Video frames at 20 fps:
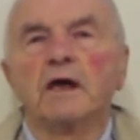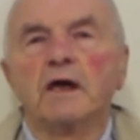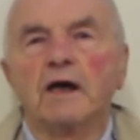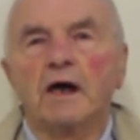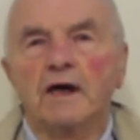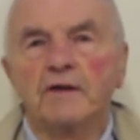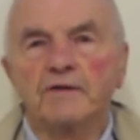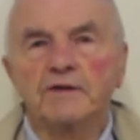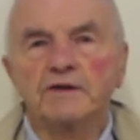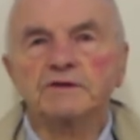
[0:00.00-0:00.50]

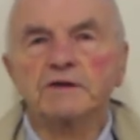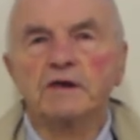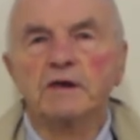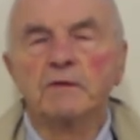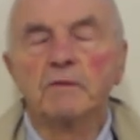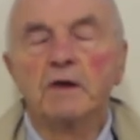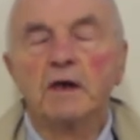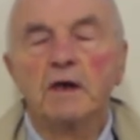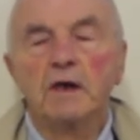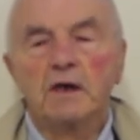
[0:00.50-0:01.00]
on the
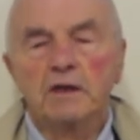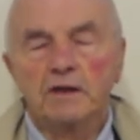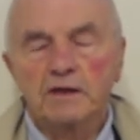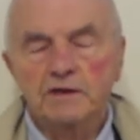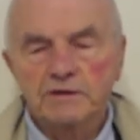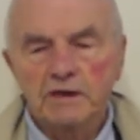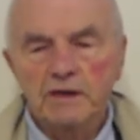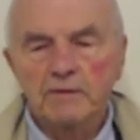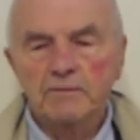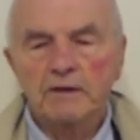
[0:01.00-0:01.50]
team.
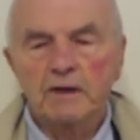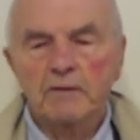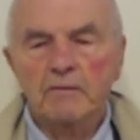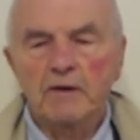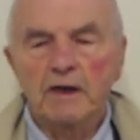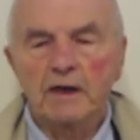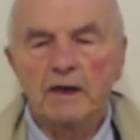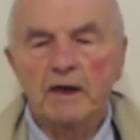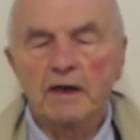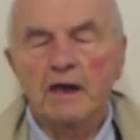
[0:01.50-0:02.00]
The team came
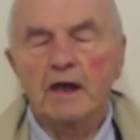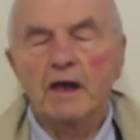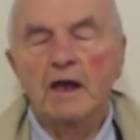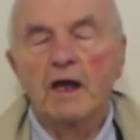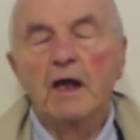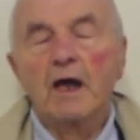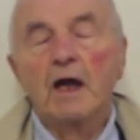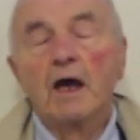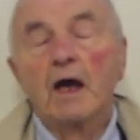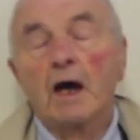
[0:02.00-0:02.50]
in, and
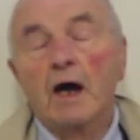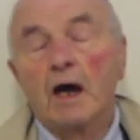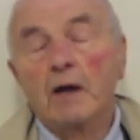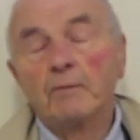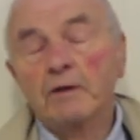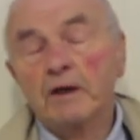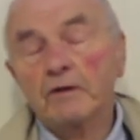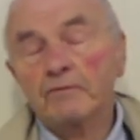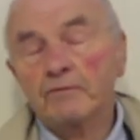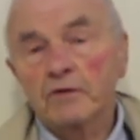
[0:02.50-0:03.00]

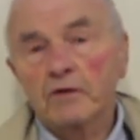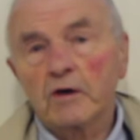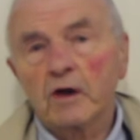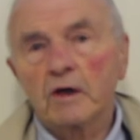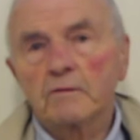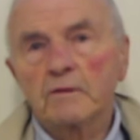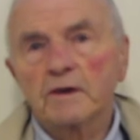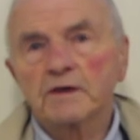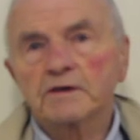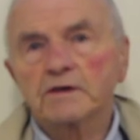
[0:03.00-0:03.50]
I played for
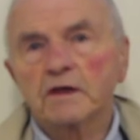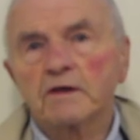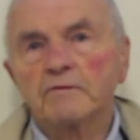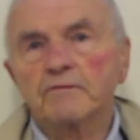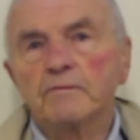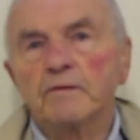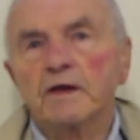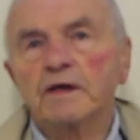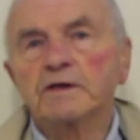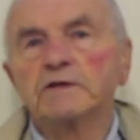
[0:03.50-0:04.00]
Galway
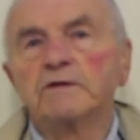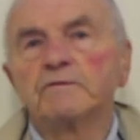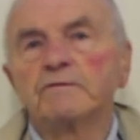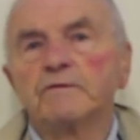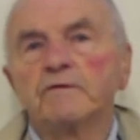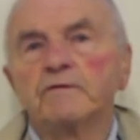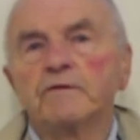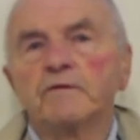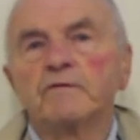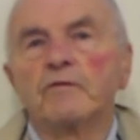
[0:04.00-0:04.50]
myself from
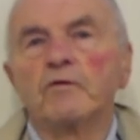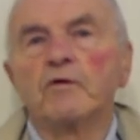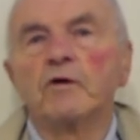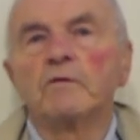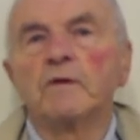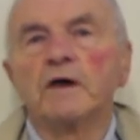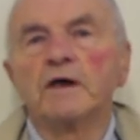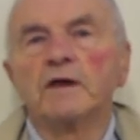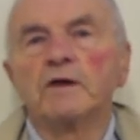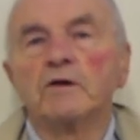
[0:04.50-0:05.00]

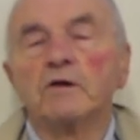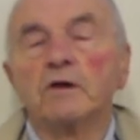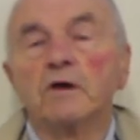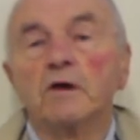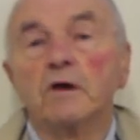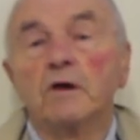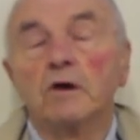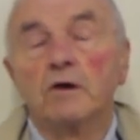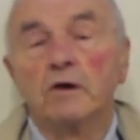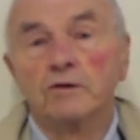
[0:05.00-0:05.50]
1954 Minor
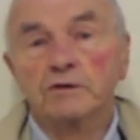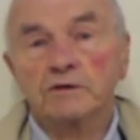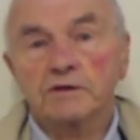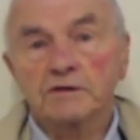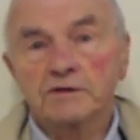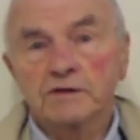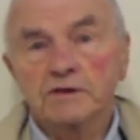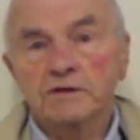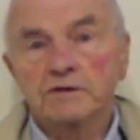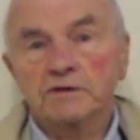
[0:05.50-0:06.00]

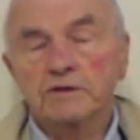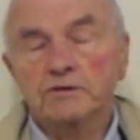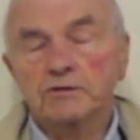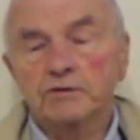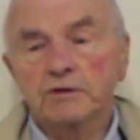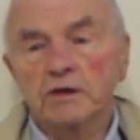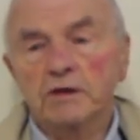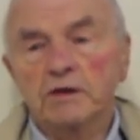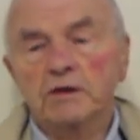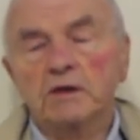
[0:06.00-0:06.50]
until
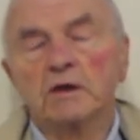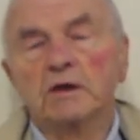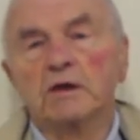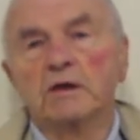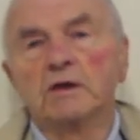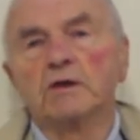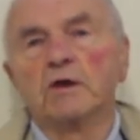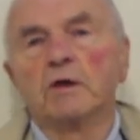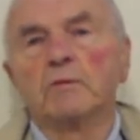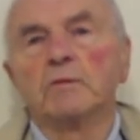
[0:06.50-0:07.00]
63
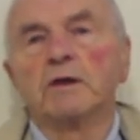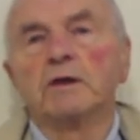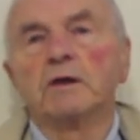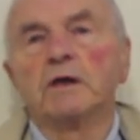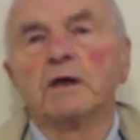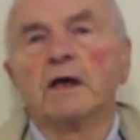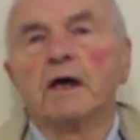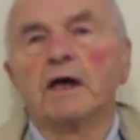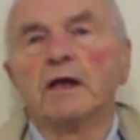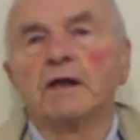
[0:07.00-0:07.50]
again
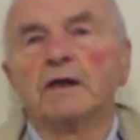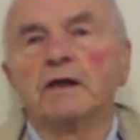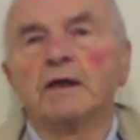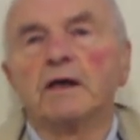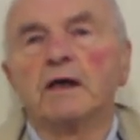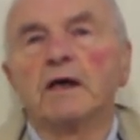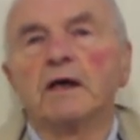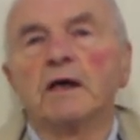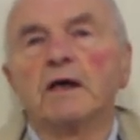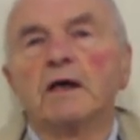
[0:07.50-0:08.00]
Dublin, and
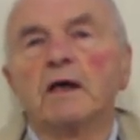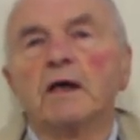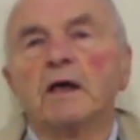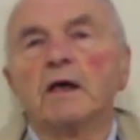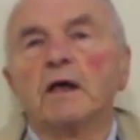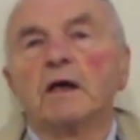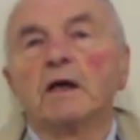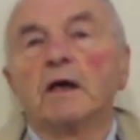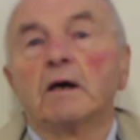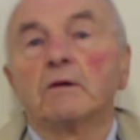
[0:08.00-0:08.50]

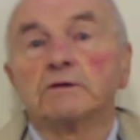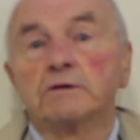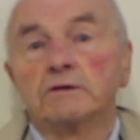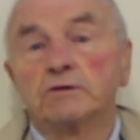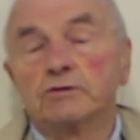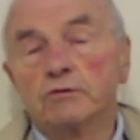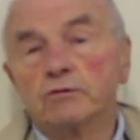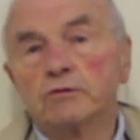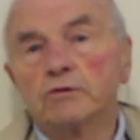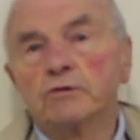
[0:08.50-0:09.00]
was
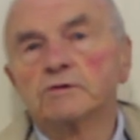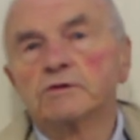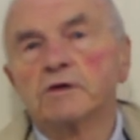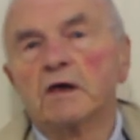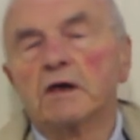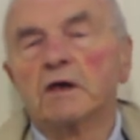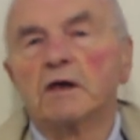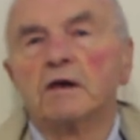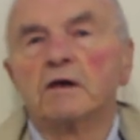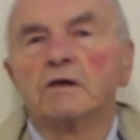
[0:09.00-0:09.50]
in two losing
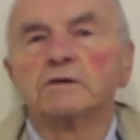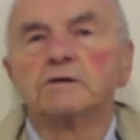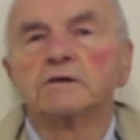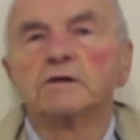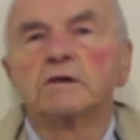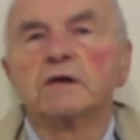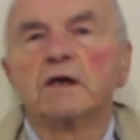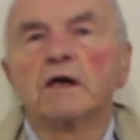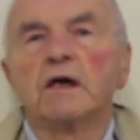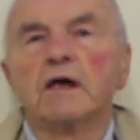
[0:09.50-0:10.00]

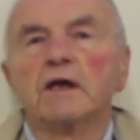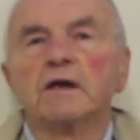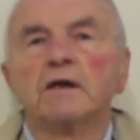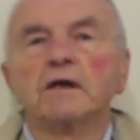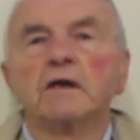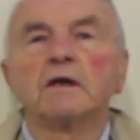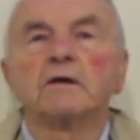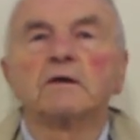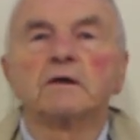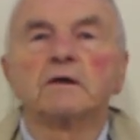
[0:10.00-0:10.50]
All-Irelands and